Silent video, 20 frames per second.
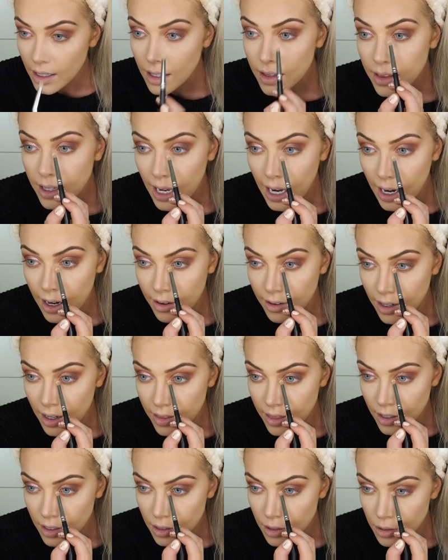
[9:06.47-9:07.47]
in the area
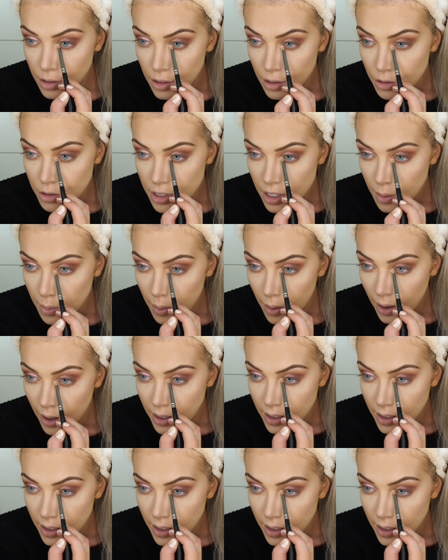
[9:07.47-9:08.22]
that you usually apply